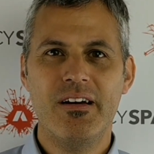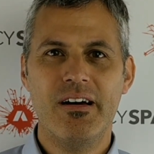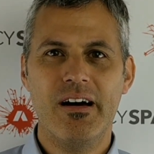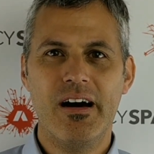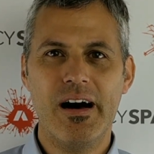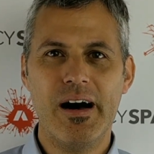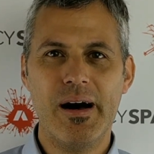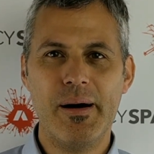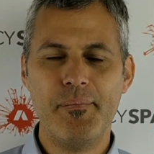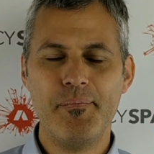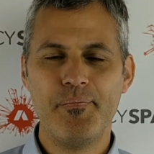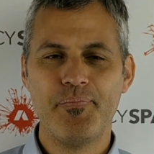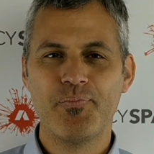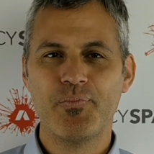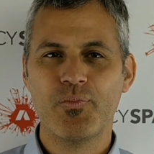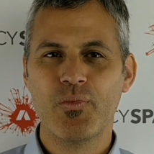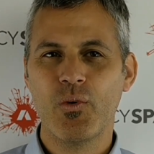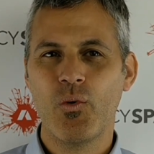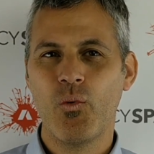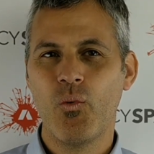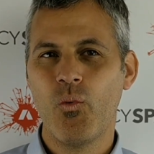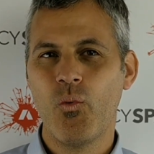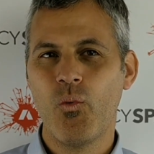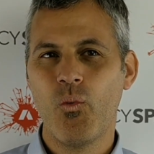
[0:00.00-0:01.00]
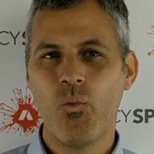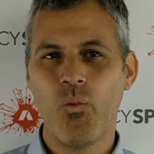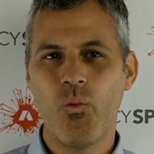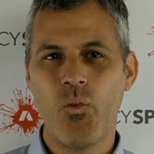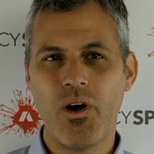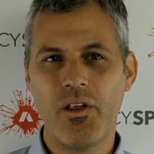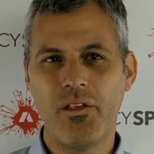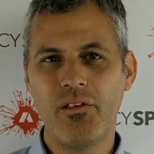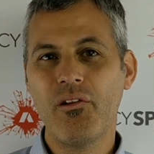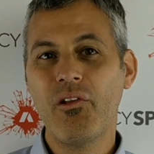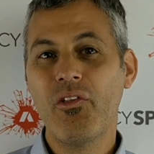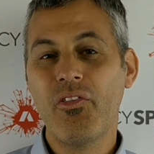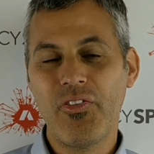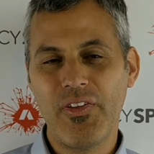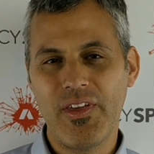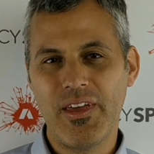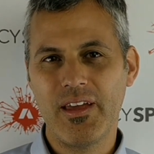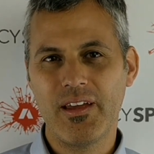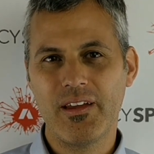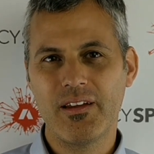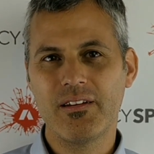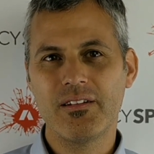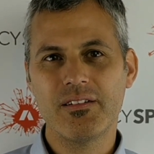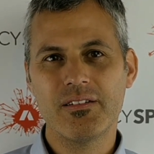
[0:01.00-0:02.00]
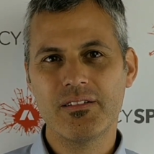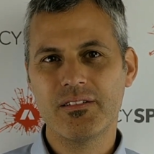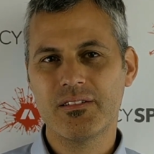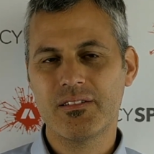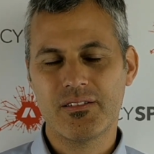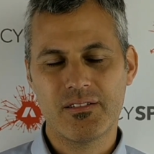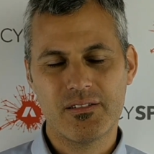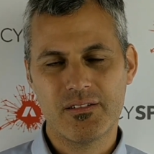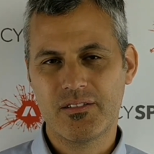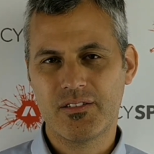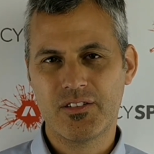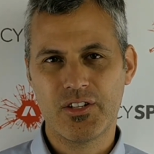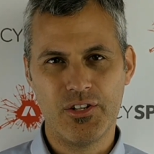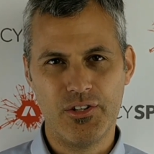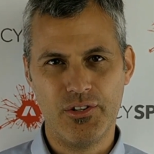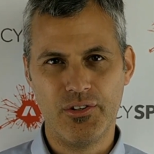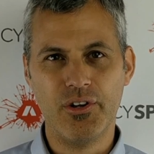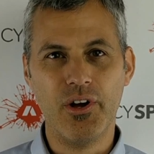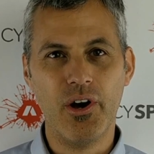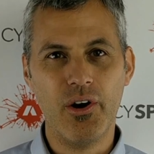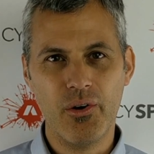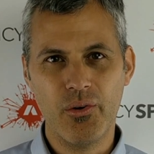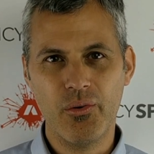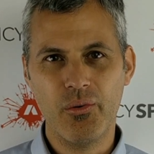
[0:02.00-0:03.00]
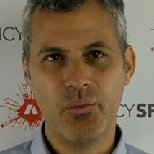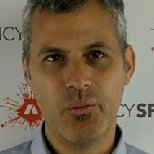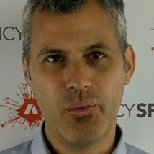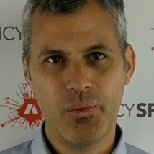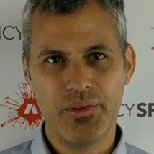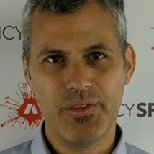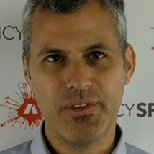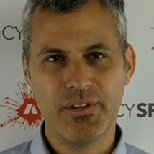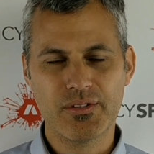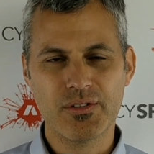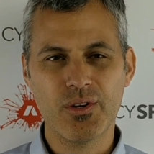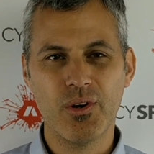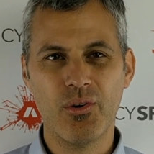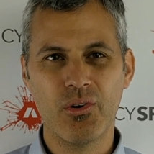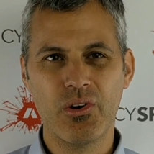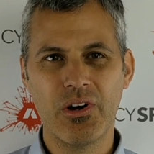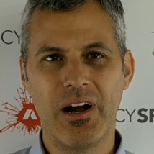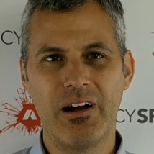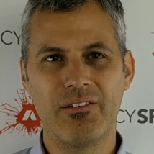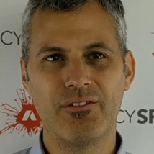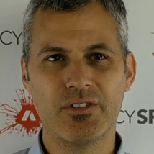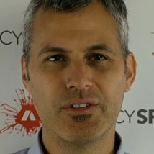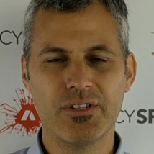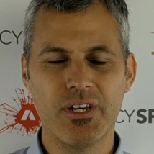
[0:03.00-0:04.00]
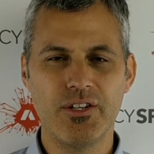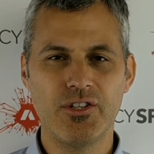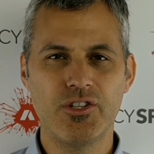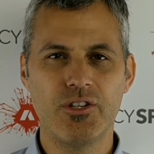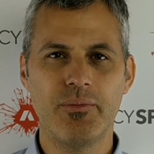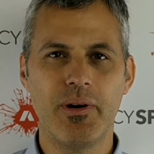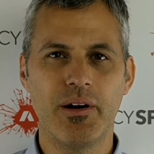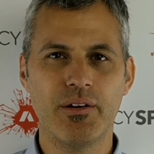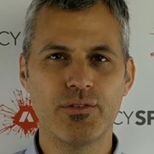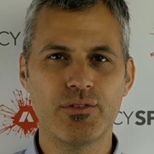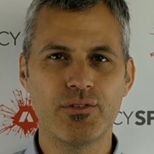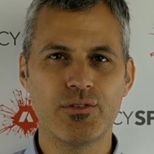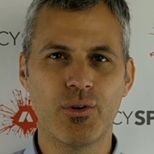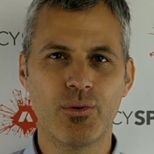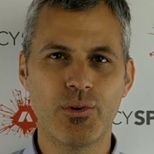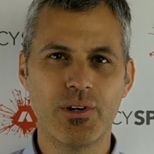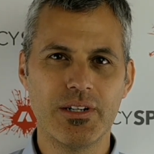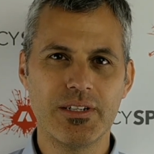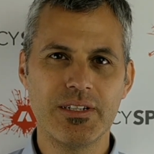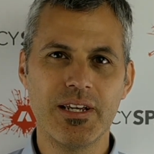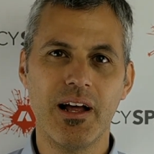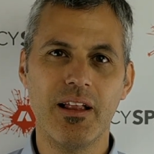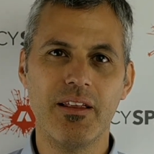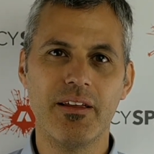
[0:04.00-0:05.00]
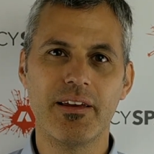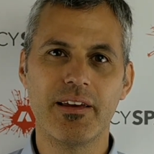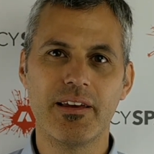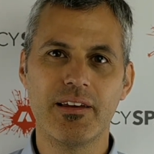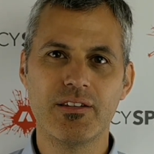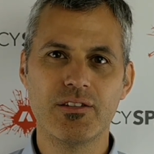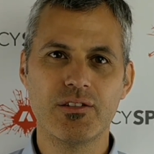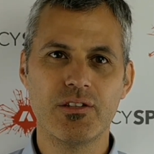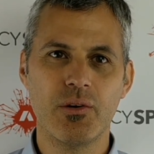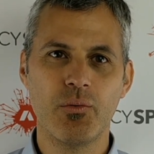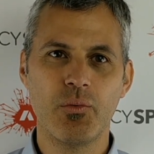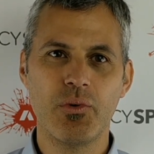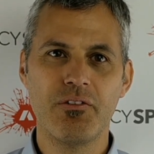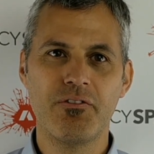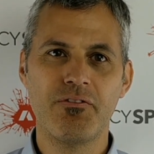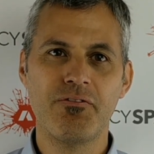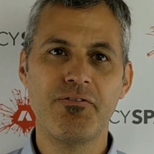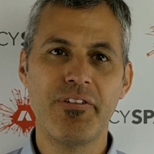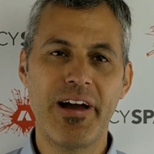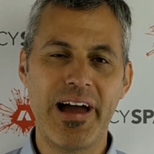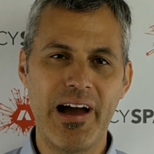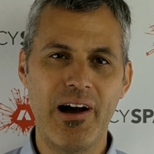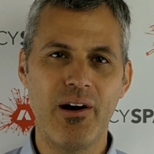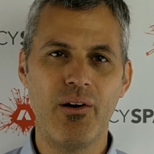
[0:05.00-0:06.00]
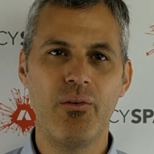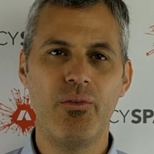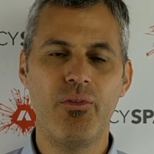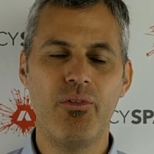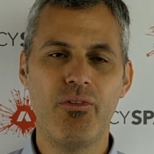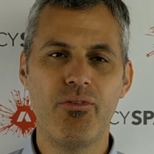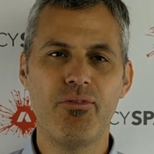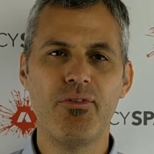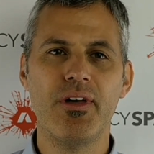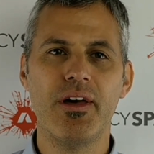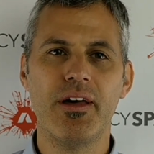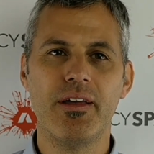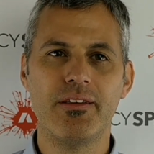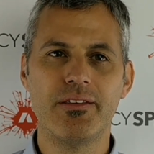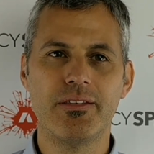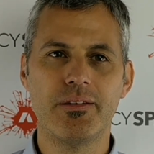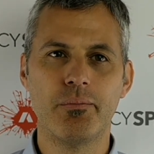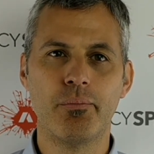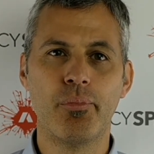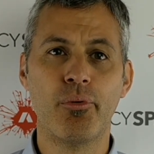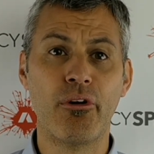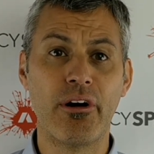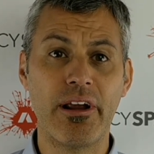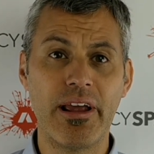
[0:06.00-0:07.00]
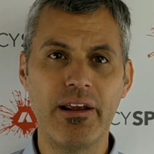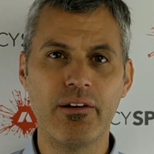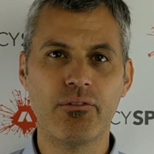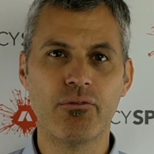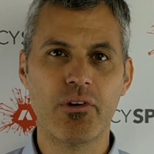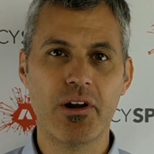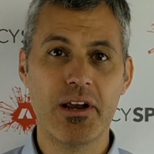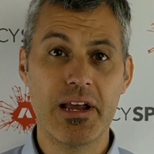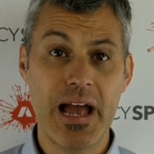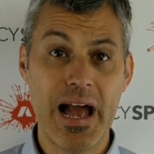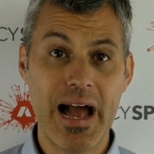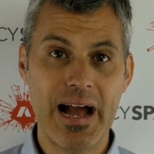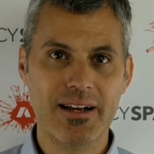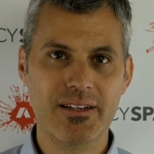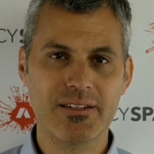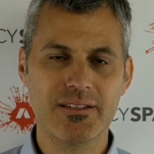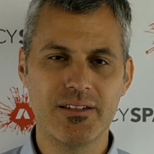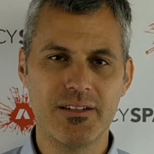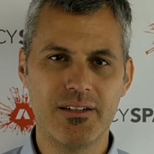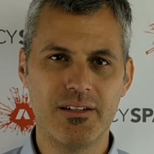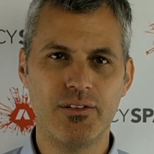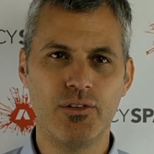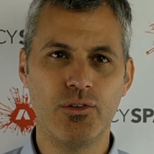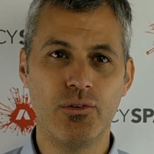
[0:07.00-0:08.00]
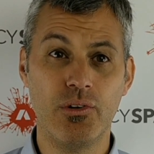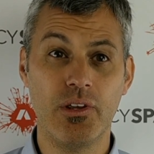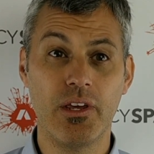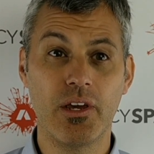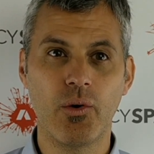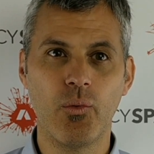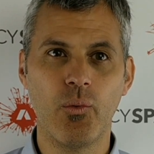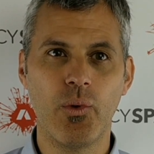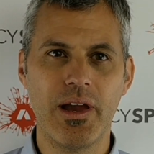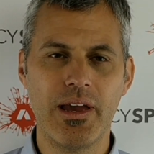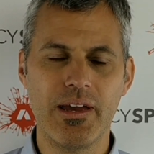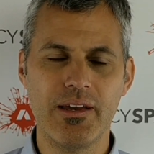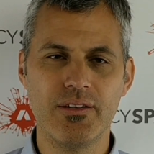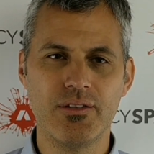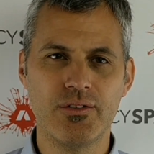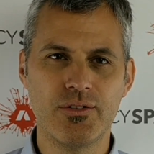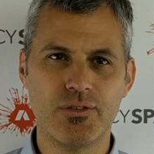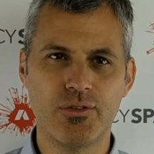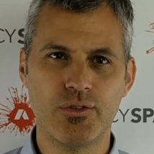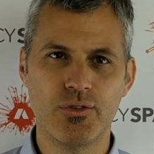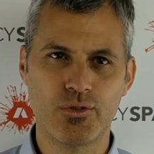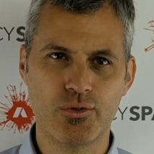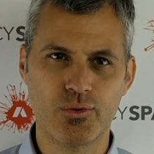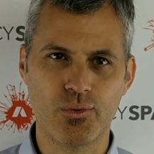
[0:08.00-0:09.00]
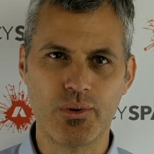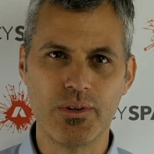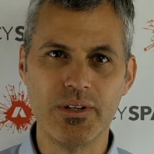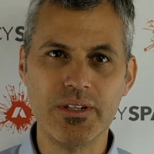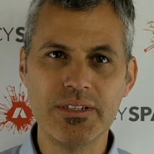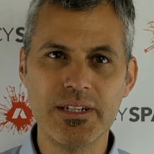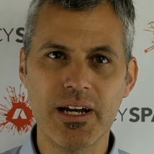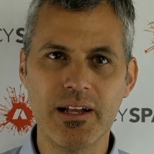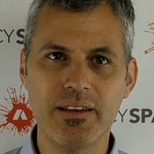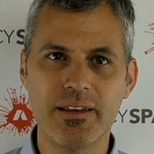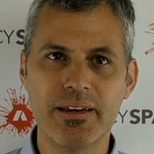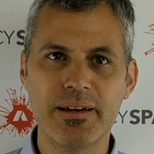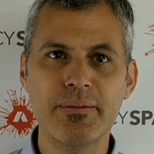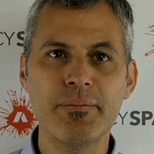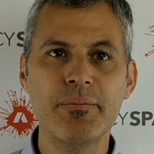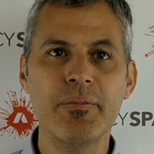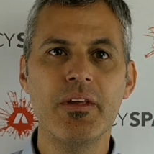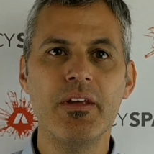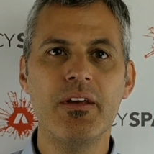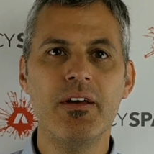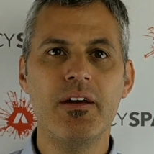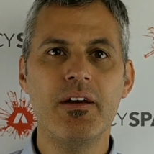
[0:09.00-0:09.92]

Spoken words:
One other thing to note with this whole conversation about storytelling is that we've found that the brain reacts in unique ways to storytelling.